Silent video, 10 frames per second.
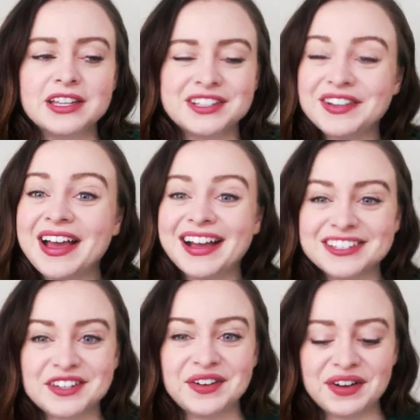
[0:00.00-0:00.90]
So yeah,
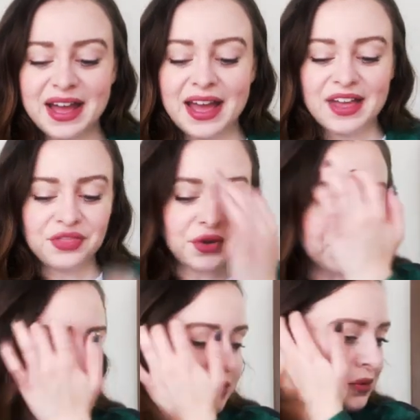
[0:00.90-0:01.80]
so
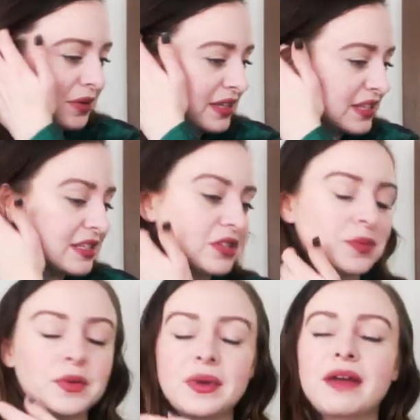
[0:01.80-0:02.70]
those are the new releases this
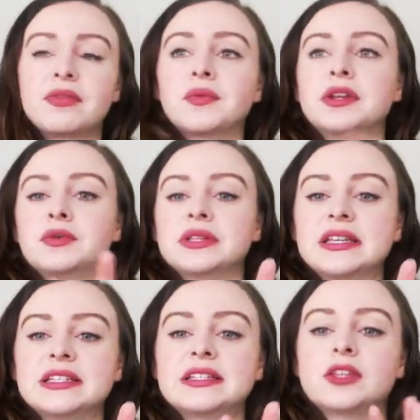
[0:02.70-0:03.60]
week. We have 3 new
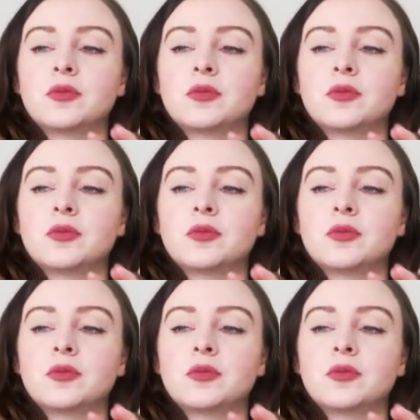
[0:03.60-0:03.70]
releases.